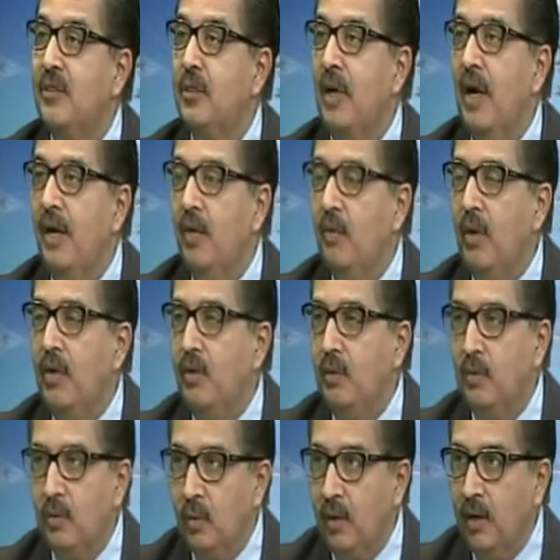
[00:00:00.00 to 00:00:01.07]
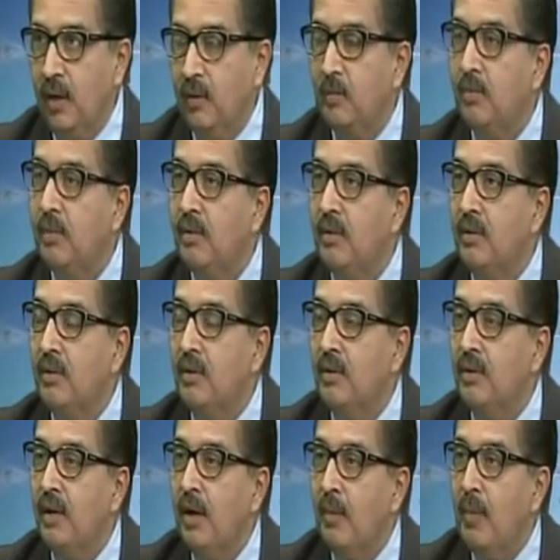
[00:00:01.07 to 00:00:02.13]
child while you were growing up
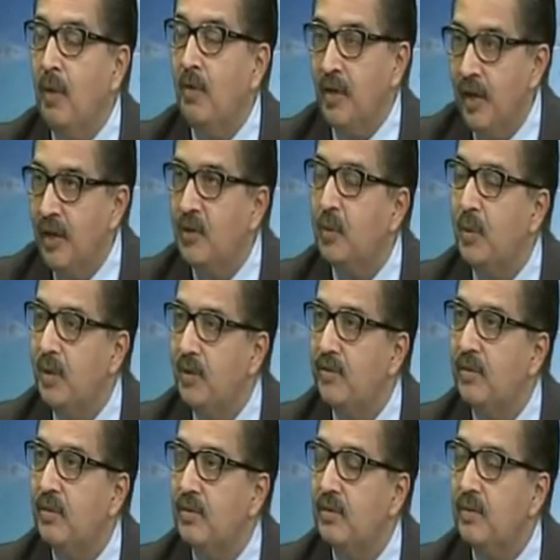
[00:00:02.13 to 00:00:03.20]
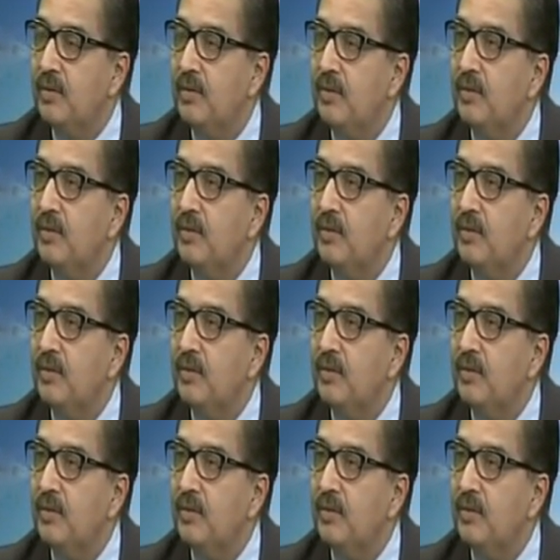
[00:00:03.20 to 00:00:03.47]
about their experiences. Yeah, yeah.